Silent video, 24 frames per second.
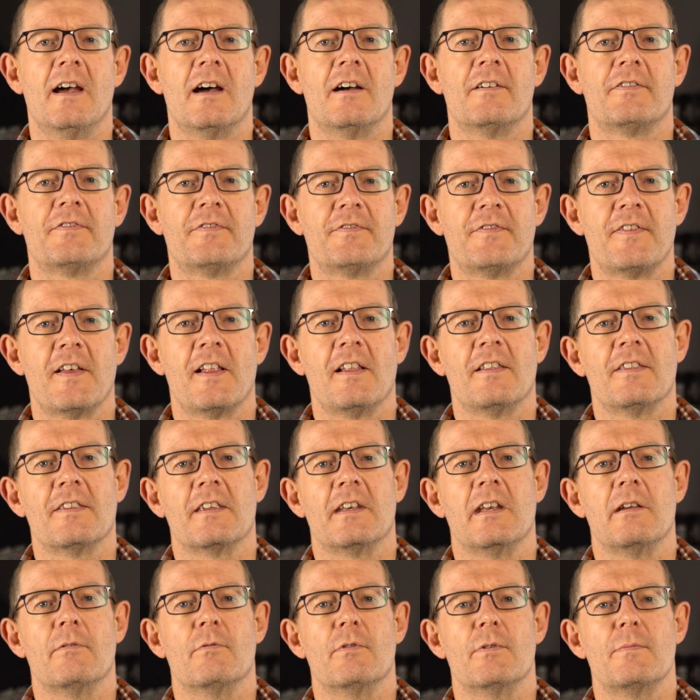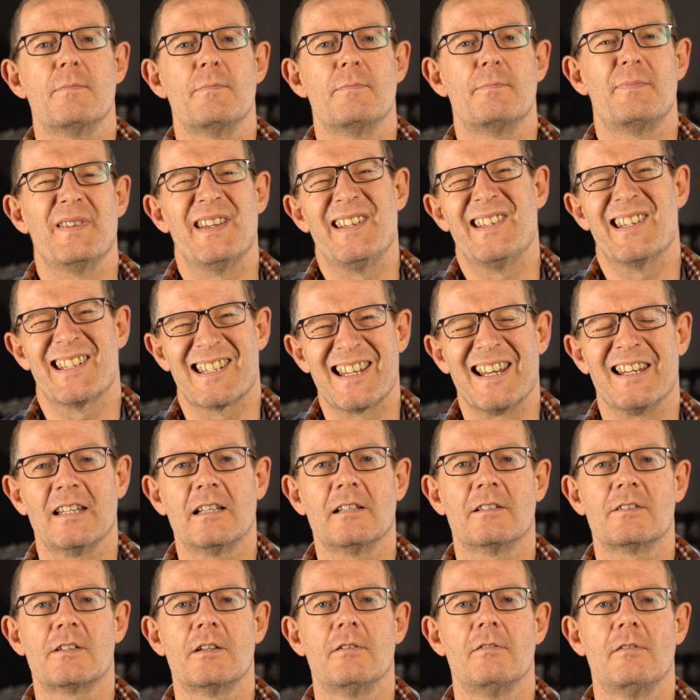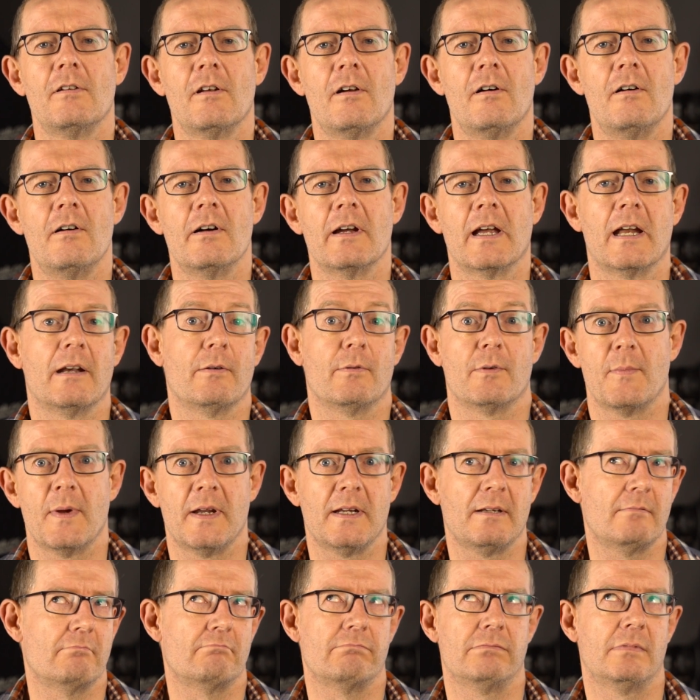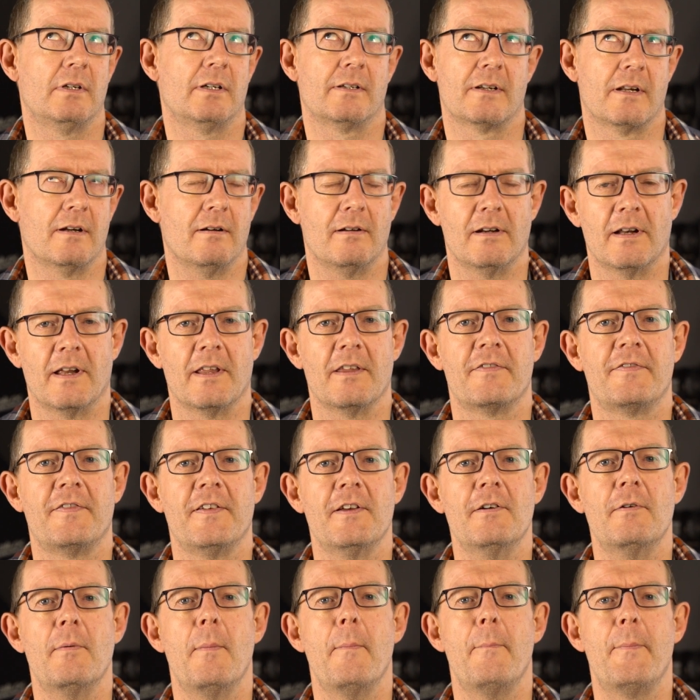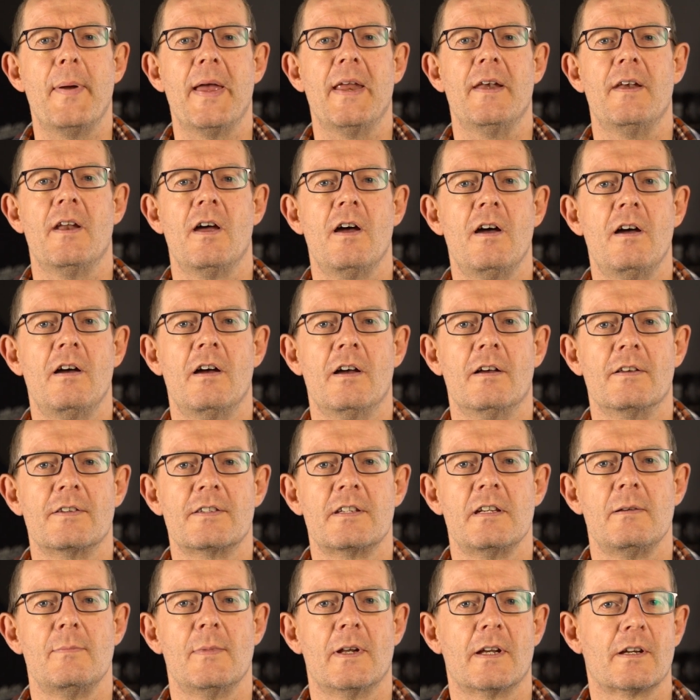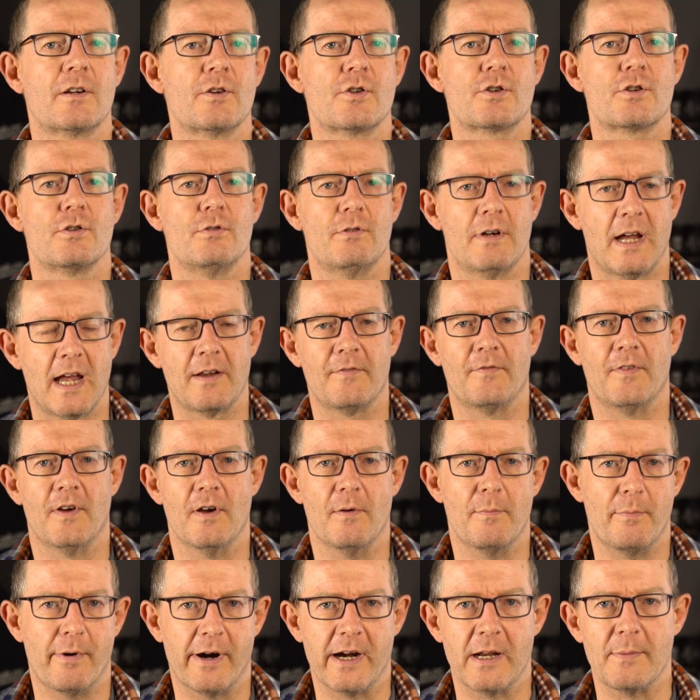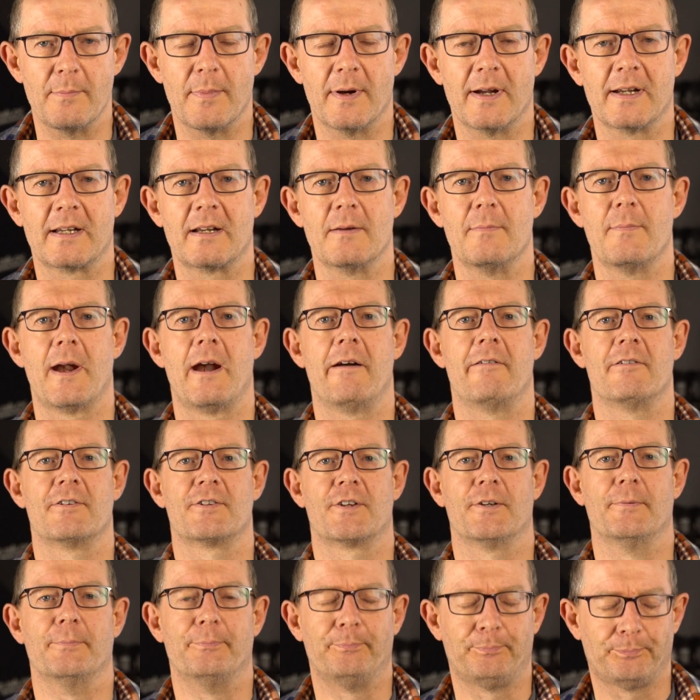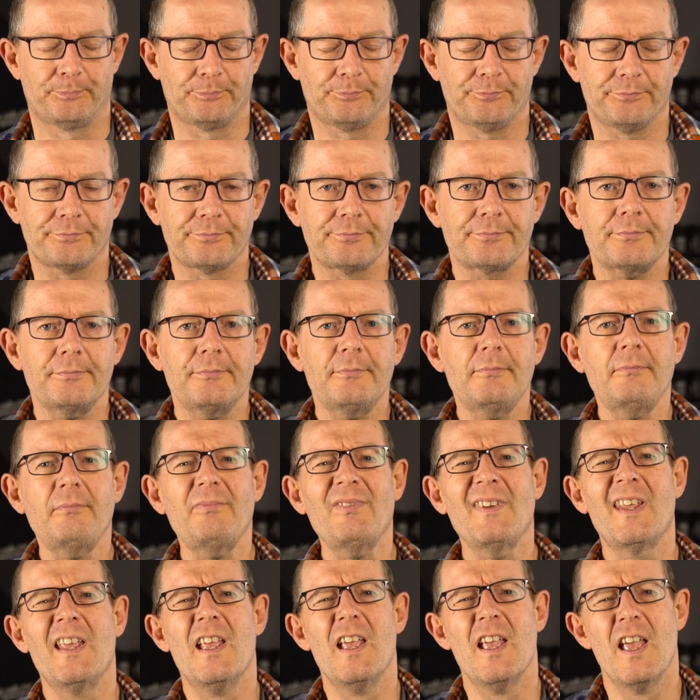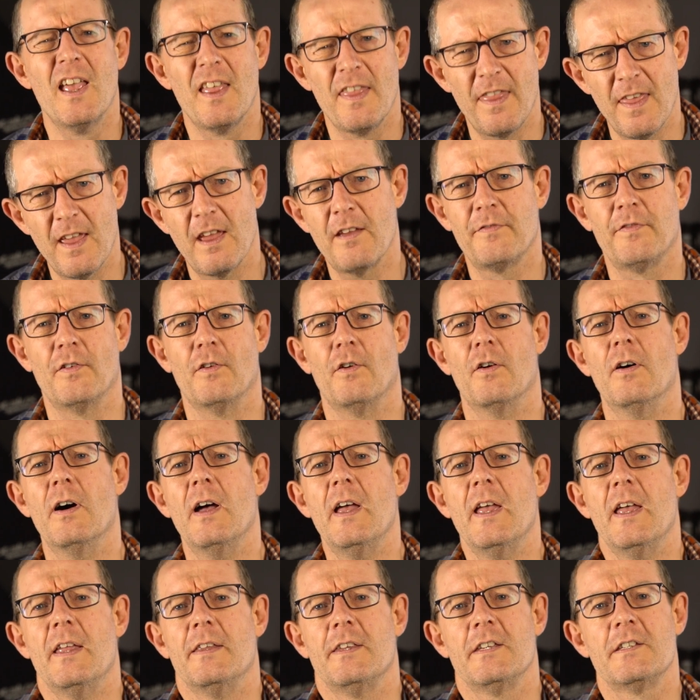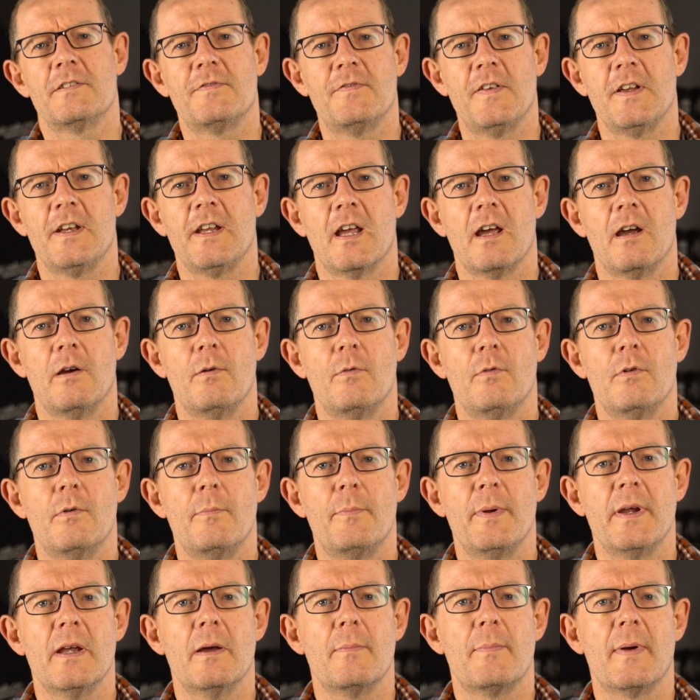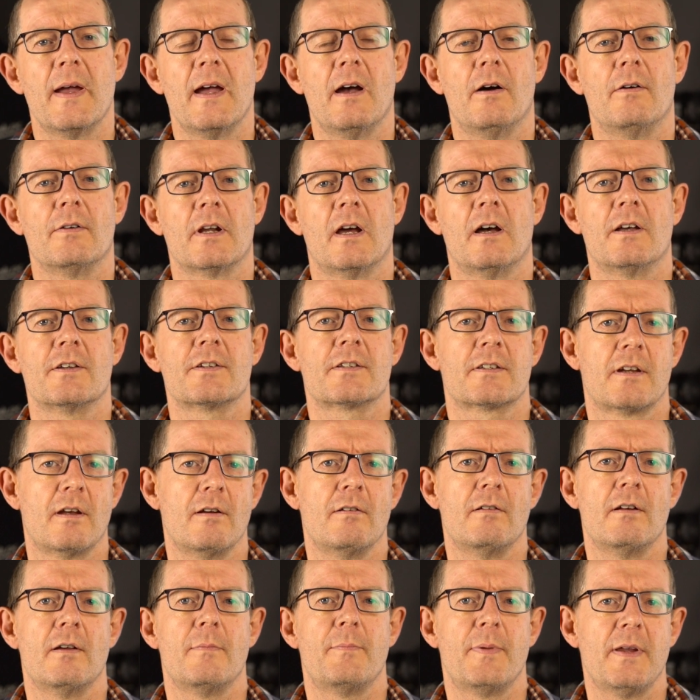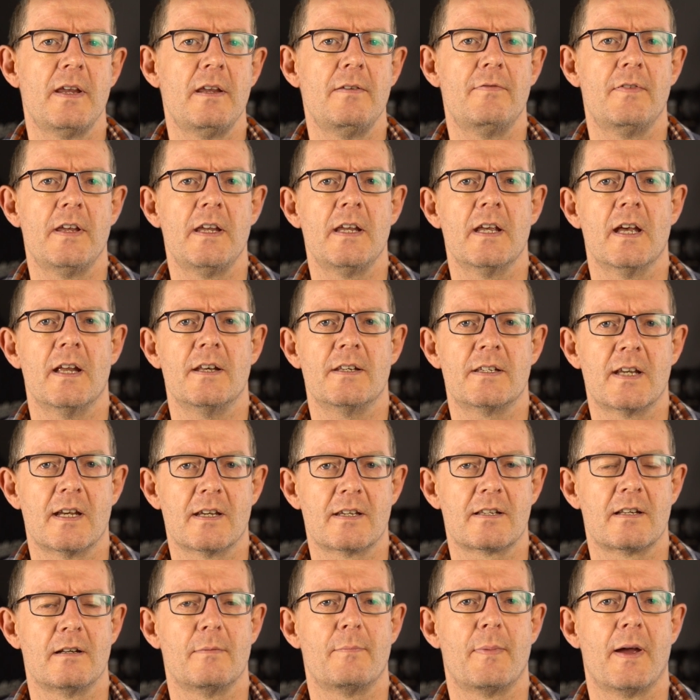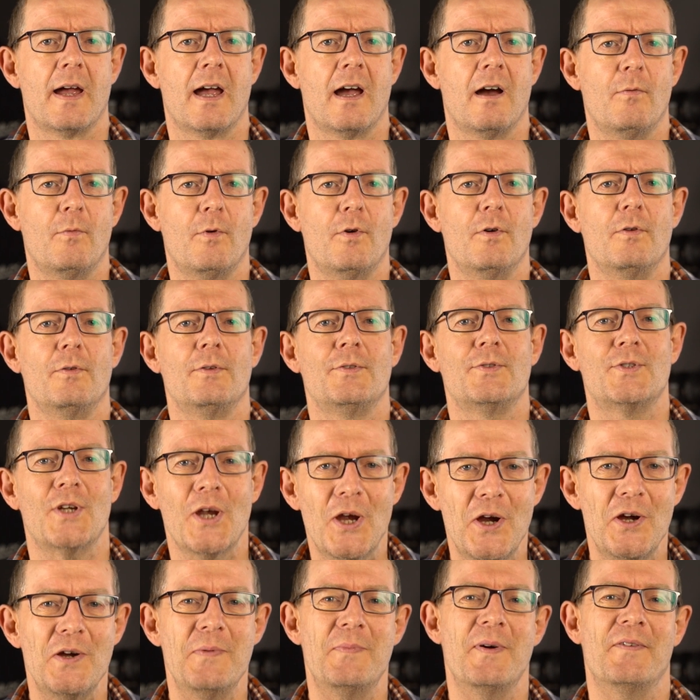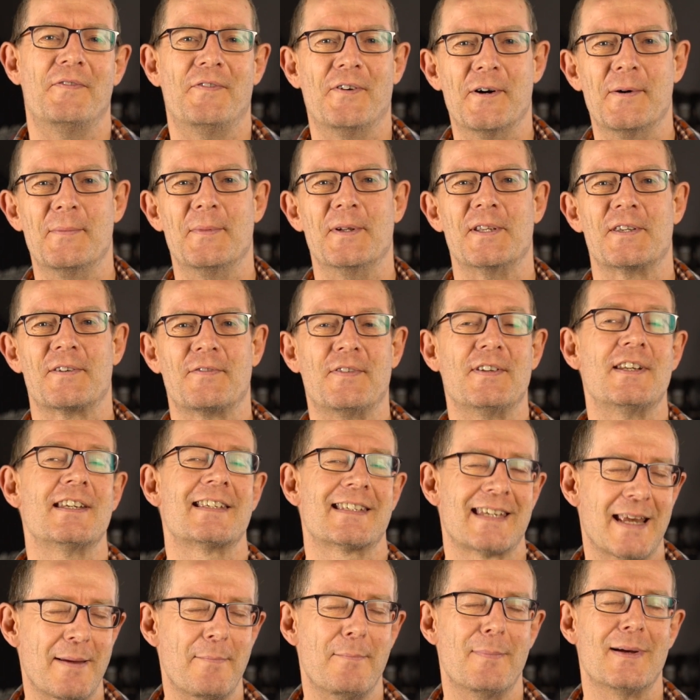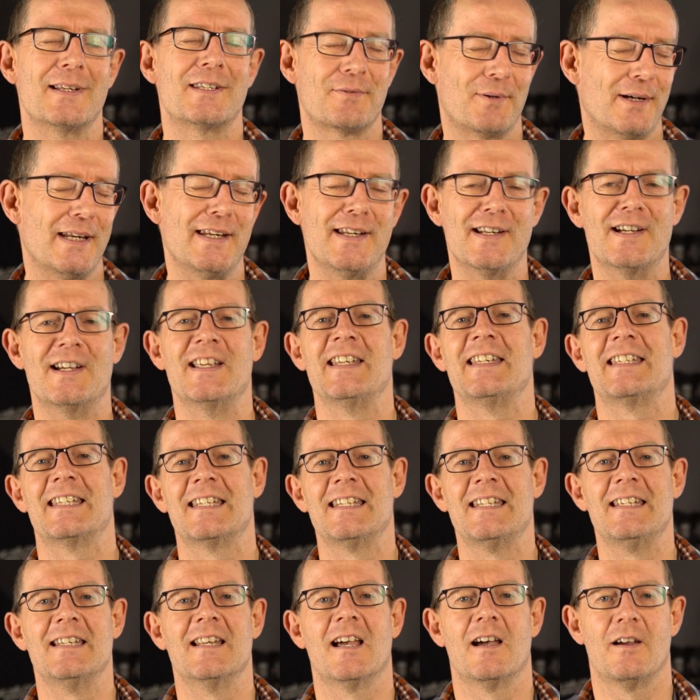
I felt that it would be just a little too long and it would make, I don't know, like the film Ben Hur seem like a short advert break by comparison. Therefore, this video will be about our solar PV and Tesla Powerwall 2 performance for December 2019